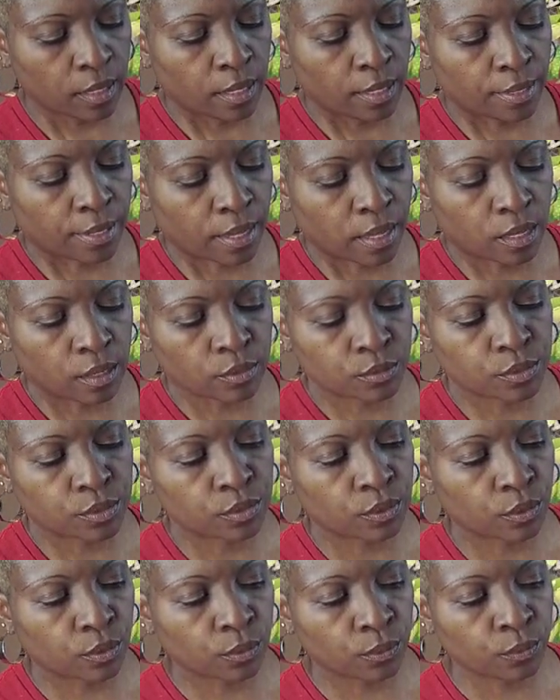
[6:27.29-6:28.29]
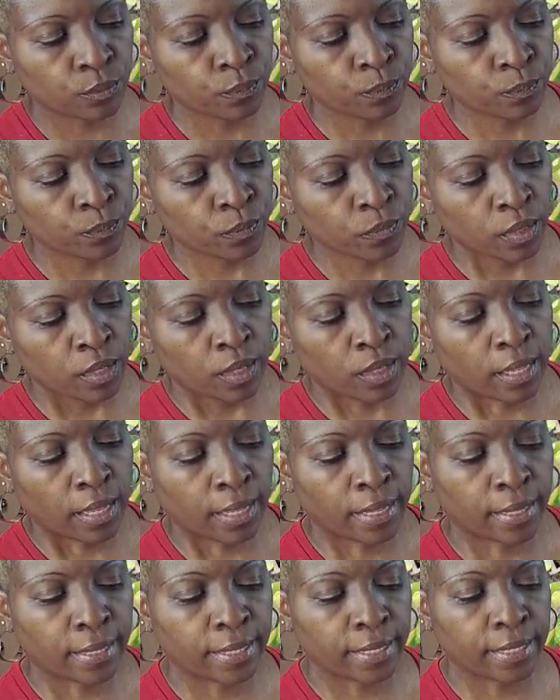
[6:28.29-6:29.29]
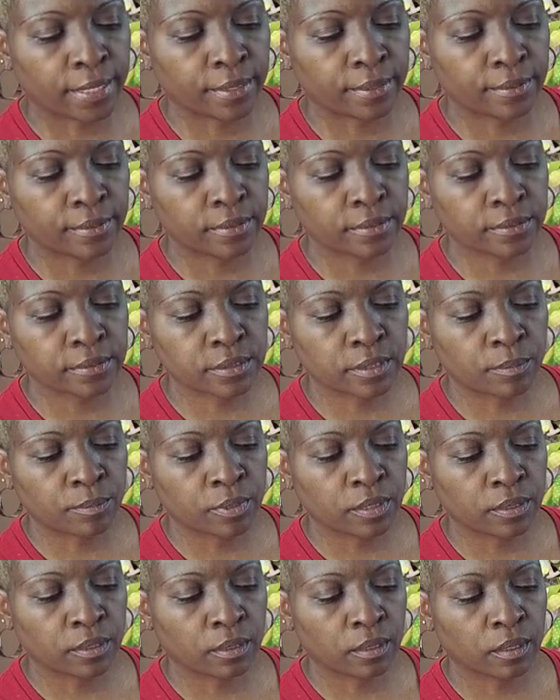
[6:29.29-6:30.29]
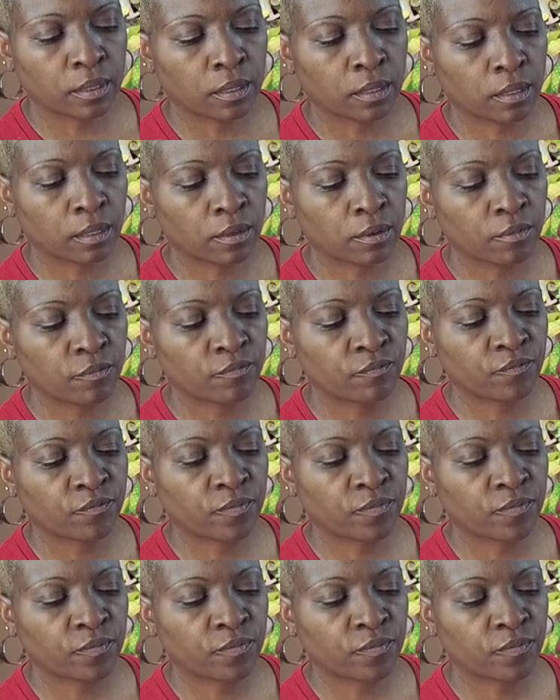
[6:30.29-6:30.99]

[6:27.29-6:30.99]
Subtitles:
Now also I added some little